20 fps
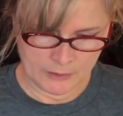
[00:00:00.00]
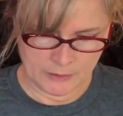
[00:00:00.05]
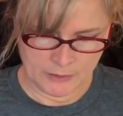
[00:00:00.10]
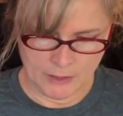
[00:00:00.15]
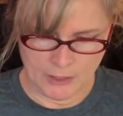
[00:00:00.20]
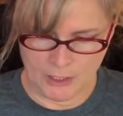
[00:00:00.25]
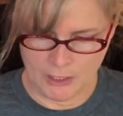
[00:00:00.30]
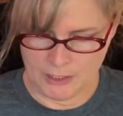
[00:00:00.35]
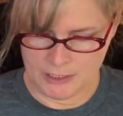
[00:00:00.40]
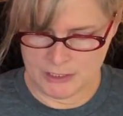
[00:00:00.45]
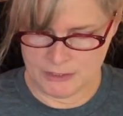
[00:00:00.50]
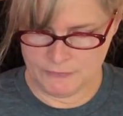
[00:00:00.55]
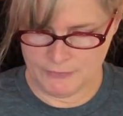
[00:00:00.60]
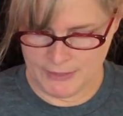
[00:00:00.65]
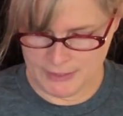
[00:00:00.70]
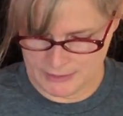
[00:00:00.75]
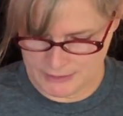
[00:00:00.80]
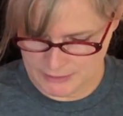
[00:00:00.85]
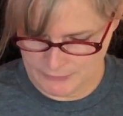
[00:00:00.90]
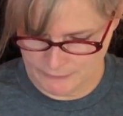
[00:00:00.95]
All is
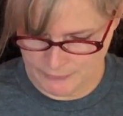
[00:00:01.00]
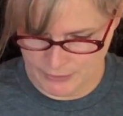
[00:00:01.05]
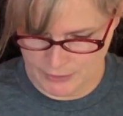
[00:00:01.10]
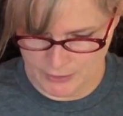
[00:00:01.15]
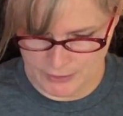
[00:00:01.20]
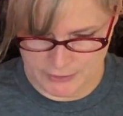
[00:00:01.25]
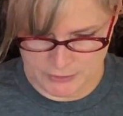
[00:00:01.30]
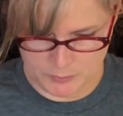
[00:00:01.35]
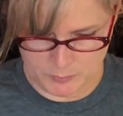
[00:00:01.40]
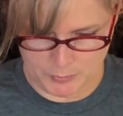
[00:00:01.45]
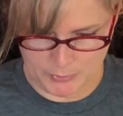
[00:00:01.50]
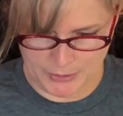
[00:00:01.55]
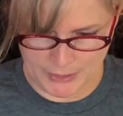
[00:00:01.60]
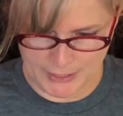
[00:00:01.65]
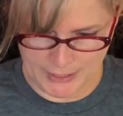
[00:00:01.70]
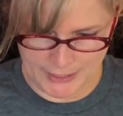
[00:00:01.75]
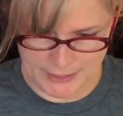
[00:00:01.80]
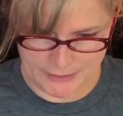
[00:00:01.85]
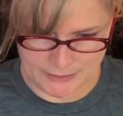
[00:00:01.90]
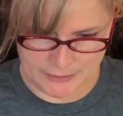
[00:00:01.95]
festive. All is
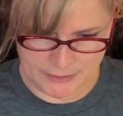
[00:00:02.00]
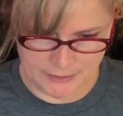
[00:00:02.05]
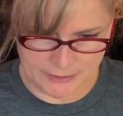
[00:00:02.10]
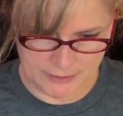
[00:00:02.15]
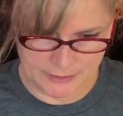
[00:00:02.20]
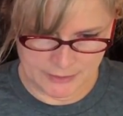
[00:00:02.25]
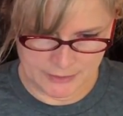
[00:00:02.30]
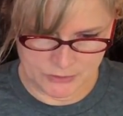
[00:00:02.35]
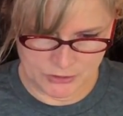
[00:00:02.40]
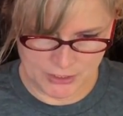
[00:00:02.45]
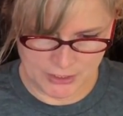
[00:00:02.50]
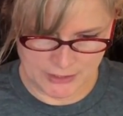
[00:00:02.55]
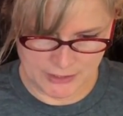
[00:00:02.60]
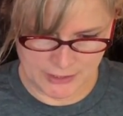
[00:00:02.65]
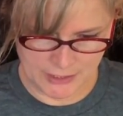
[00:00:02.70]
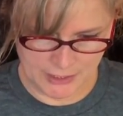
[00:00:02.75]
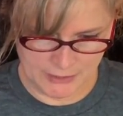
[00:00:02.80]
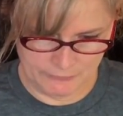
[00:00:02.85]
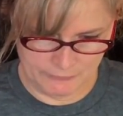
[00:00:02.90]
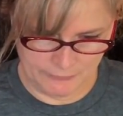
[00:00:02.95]
bright. Jessica
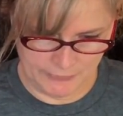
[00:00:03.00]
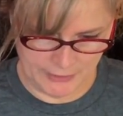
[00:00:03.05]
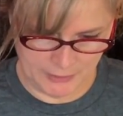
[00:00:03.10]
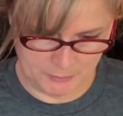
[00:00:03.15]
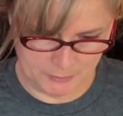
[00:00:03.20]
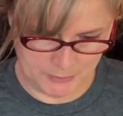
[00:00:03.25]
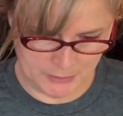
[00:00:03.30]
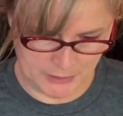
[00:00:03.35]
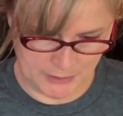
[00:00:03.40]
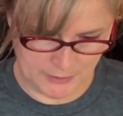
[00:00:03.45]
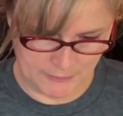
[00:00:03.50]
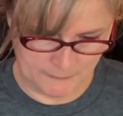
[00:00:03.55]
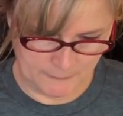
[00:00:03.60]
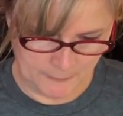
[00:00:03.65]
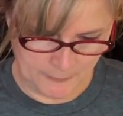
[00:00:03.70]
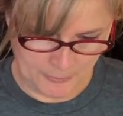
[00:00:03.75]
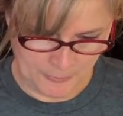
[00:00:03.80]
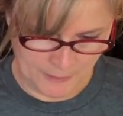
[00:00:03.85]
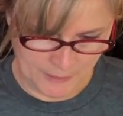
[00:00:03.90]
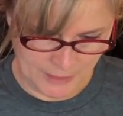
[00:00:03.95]
and family,
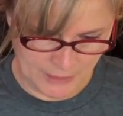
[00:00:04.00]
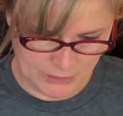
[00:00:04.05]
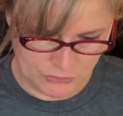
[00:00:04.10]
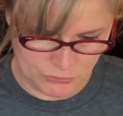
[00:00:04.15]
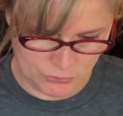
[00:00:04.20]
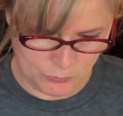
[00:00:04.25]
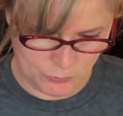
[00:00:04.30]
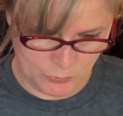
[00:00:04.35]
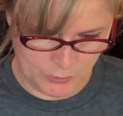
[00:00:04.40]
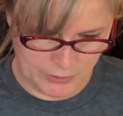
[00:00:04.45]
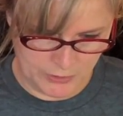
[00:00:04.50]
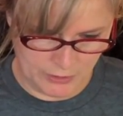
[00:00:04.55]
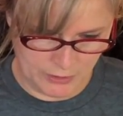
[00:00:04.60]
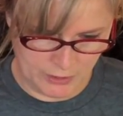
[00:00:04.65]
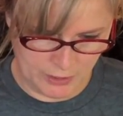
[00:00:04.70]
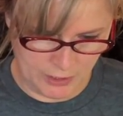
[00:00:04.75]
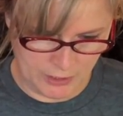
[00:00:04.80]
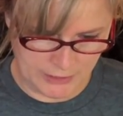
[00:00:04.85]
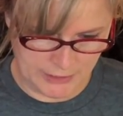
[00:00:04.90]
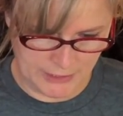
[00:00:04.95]
enjoy the
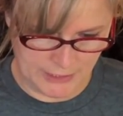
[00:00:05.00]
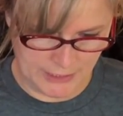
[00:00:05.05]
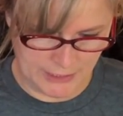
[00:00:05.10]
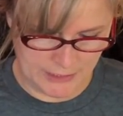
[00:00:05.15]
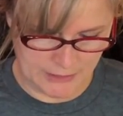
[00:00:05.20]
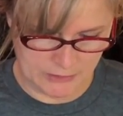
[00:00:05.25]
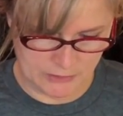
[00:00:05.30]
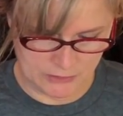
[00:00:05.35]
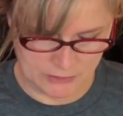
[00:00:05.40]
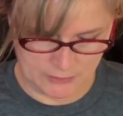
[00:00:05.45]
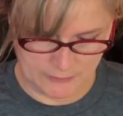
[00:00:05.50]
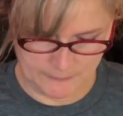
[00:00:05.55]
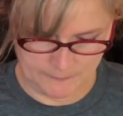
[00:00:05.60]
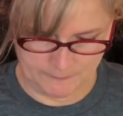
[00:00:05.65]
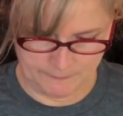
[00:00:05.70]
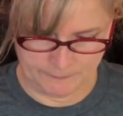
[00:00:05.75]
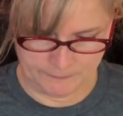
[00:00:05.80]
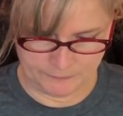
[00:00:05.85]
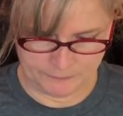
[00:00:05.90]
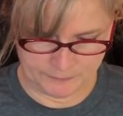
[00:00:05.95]
holidays.
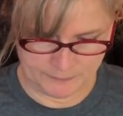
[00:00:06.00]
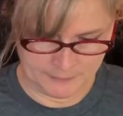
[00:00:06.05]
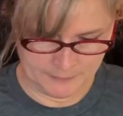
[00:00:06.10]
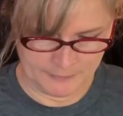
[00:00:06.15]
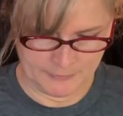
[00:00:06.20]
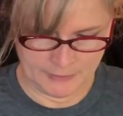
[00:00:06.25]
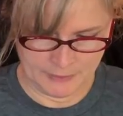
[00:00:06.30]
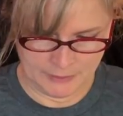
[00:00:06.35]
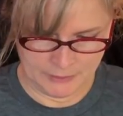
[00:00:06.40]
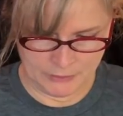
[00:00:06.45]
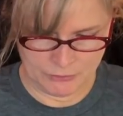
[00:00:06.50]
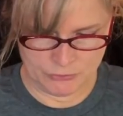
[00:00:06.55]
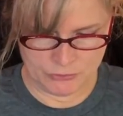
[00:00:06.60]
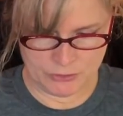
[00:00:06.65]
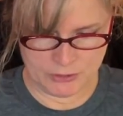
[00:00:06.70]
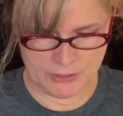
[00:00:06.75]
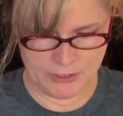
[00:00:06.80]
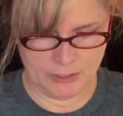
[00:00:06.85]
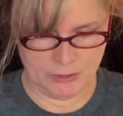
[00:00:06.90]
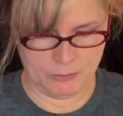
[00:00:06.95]
And there's a
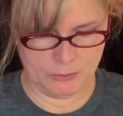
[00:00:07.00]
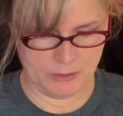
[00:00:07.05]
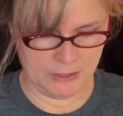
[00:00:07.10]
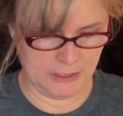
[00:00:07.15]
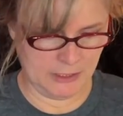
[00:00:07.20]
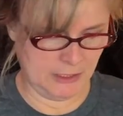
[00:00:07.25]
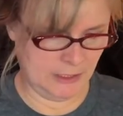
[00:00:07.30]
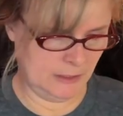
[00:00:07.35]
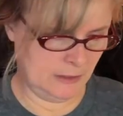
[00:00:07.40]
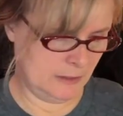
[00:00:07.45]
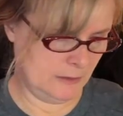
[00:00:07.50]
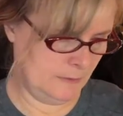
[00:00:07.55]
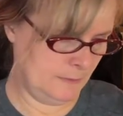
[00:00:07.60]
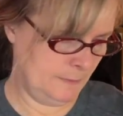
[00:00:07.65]
note in it